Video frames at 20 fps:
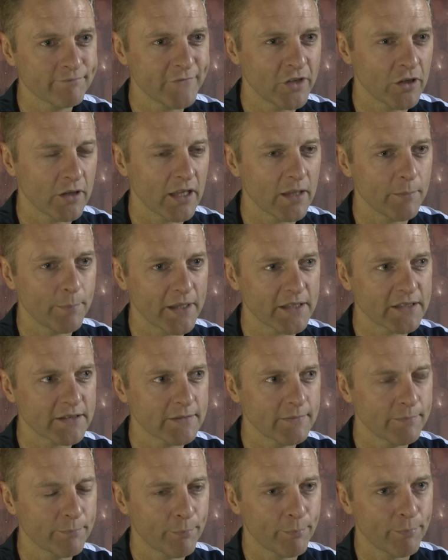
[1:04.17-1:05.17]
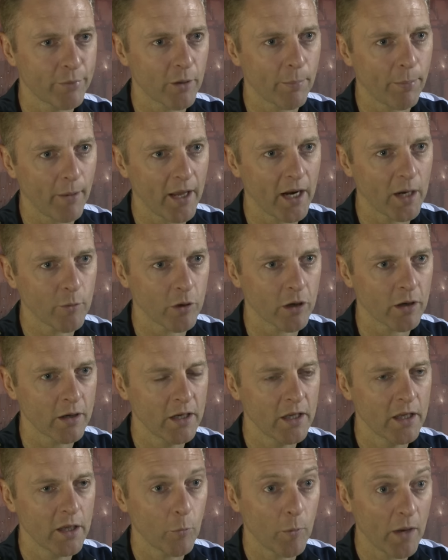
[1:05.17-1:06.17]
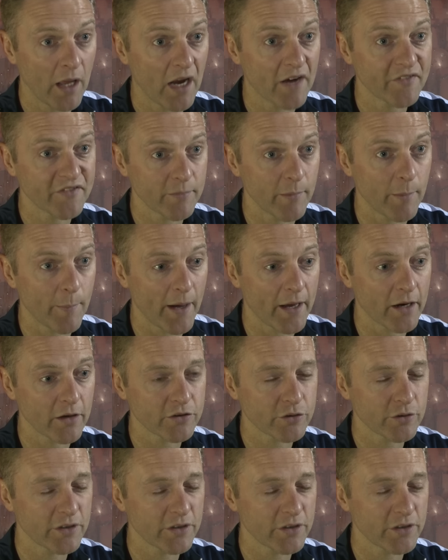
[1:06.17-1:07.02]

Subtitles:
you know, little bits per player where we have to be better.